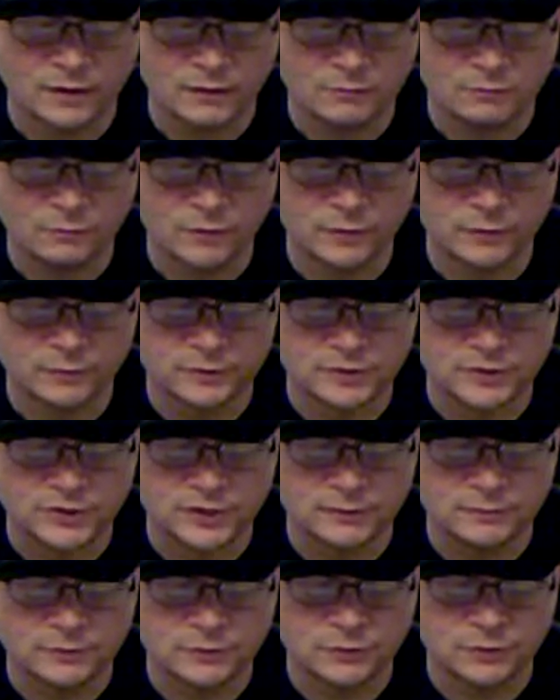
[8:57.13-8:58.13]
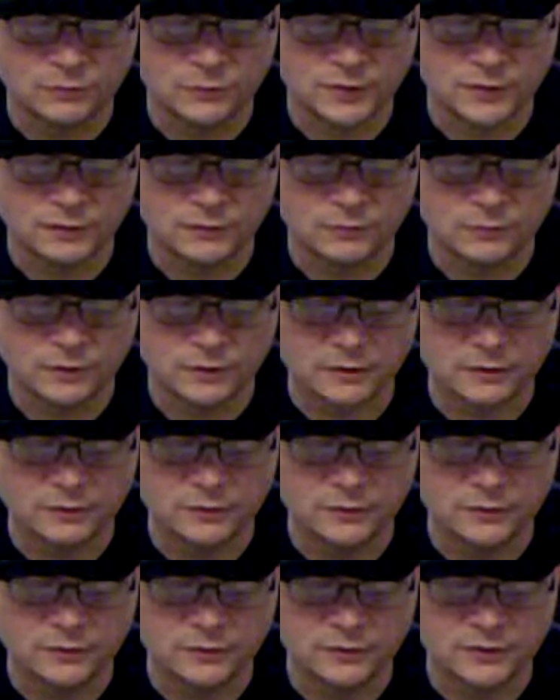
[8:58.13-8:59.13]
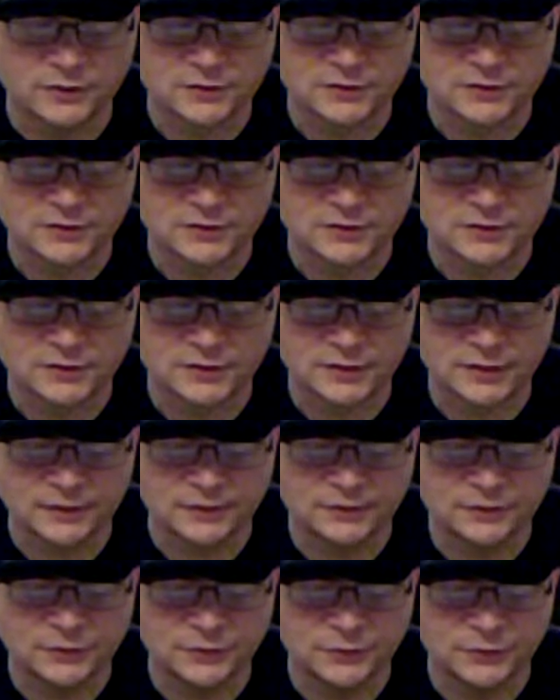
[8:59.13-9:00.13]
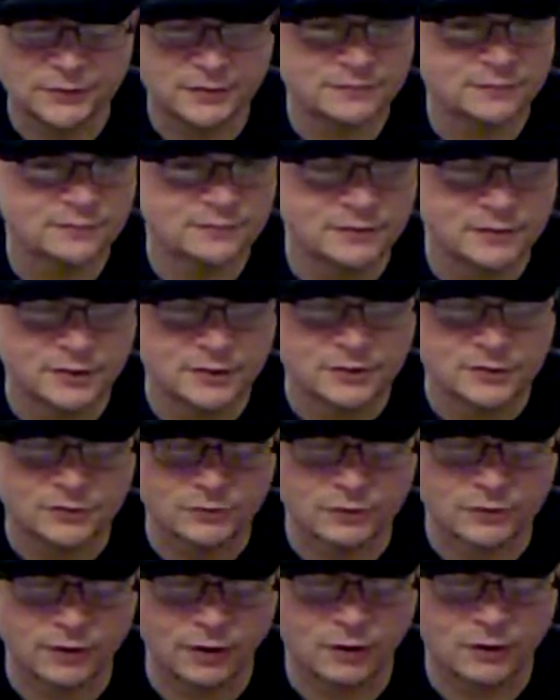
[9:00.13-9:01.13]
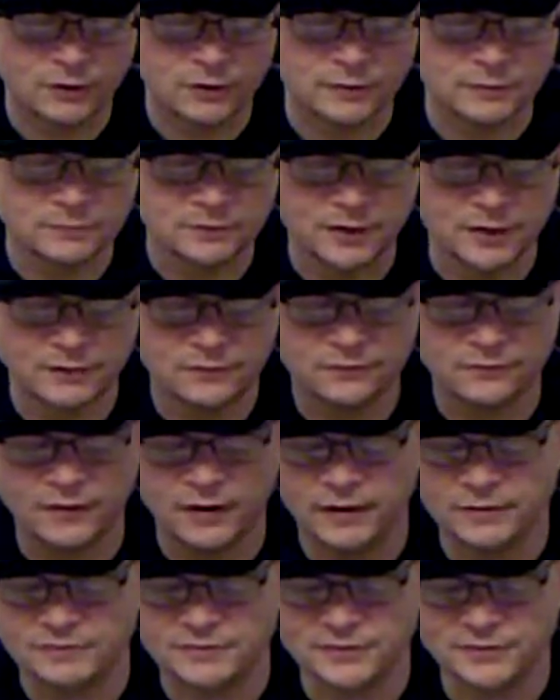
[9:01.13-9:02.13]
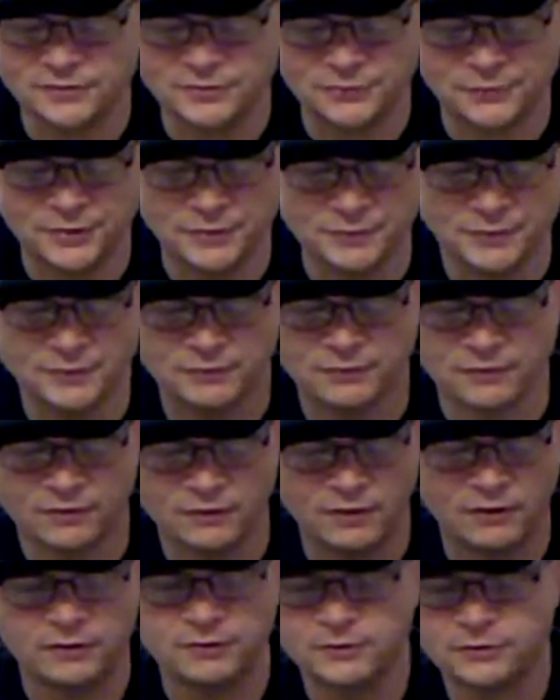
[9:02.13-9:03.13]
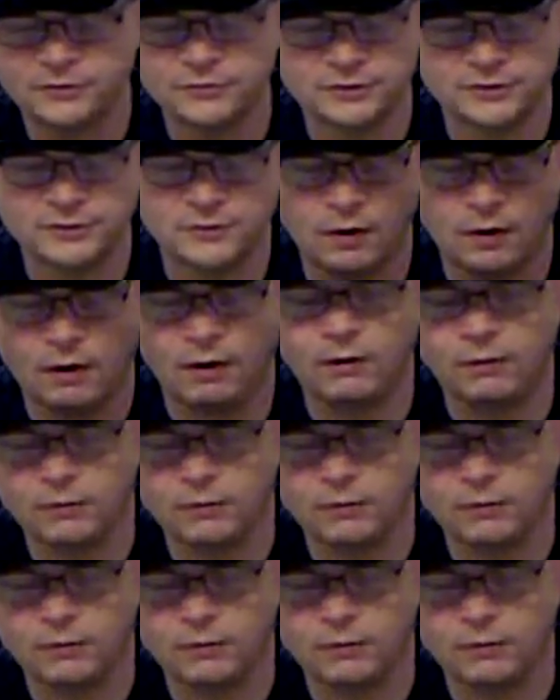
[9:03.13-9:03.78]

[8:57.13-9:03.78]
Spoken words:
rubber tip to it where the glue doesn't stick to it, so it all comes off. I've seen too many people glue this all